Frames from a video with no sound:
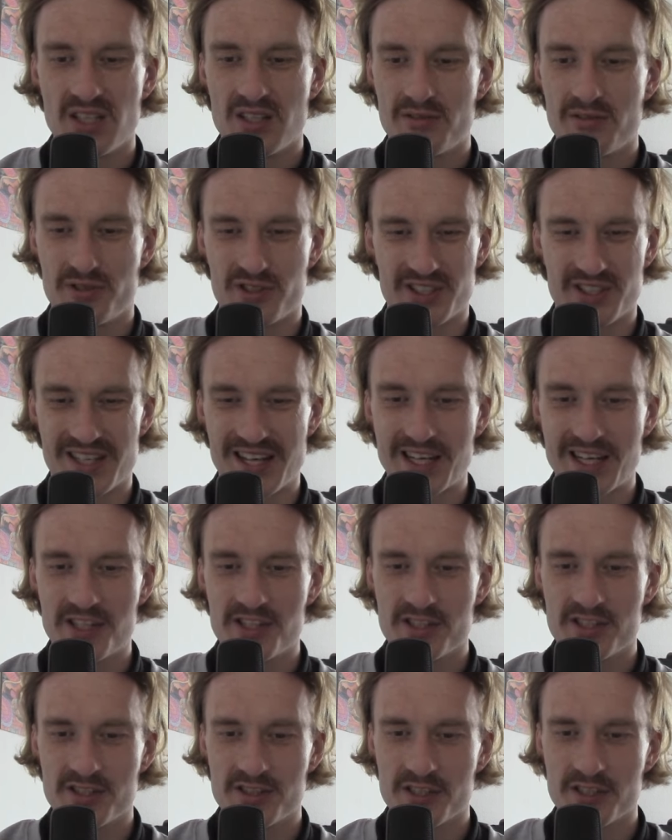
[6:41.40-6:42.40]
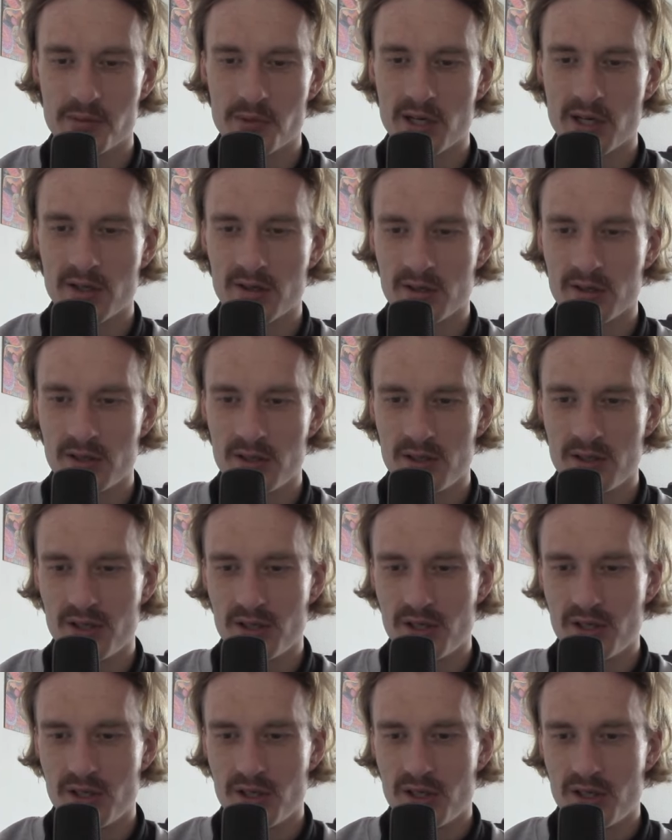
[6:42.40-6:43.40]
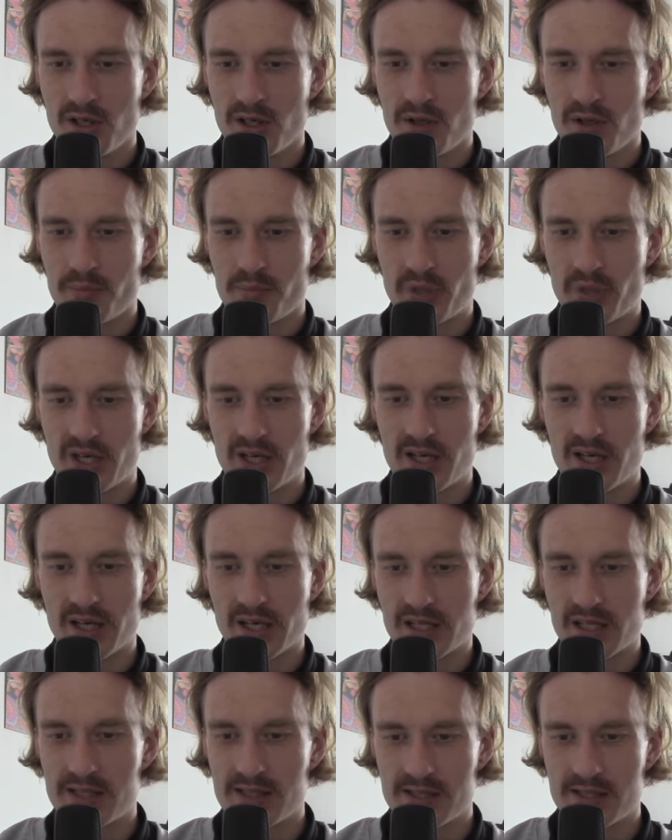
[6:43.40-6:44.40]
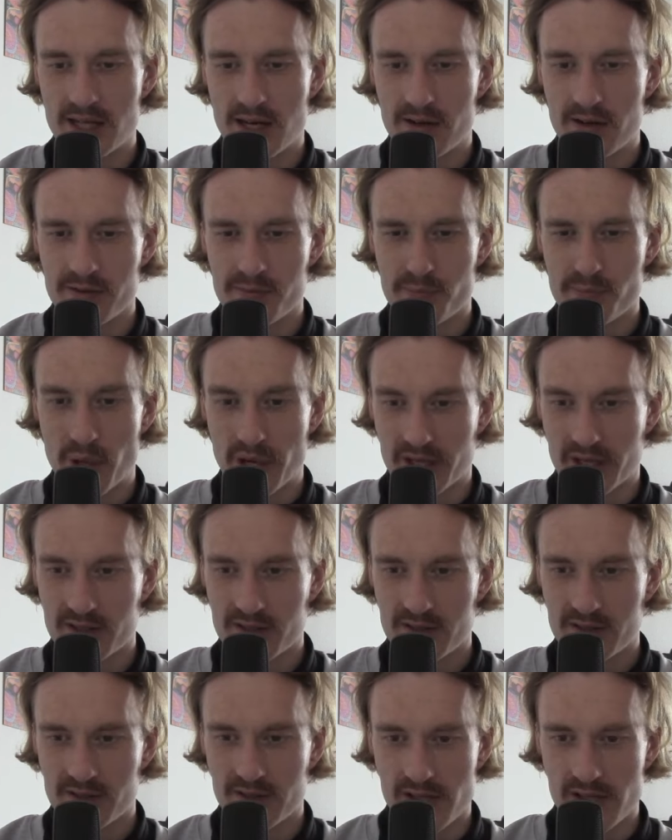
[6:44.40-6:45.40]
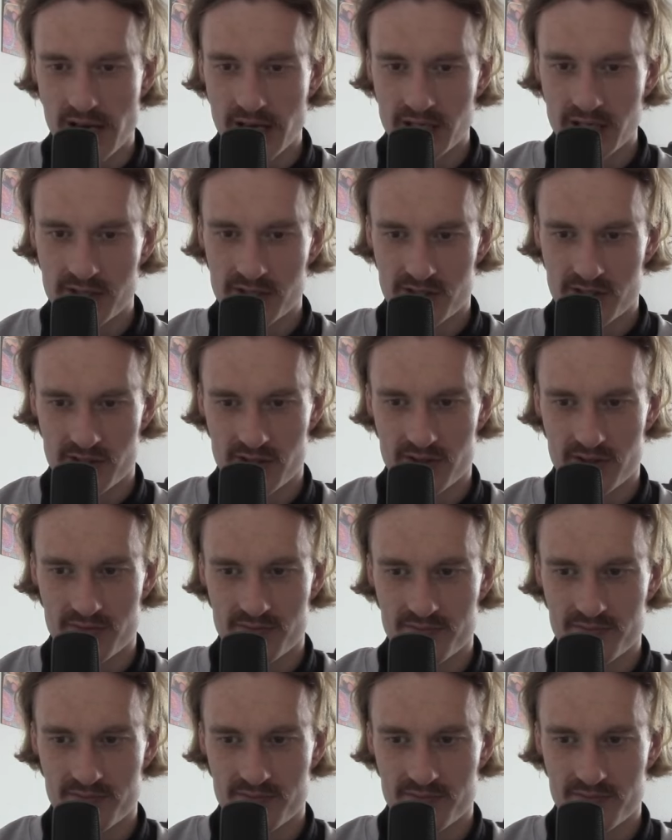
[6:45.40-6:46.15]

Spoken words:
for the nature somehow. But like this outback nature,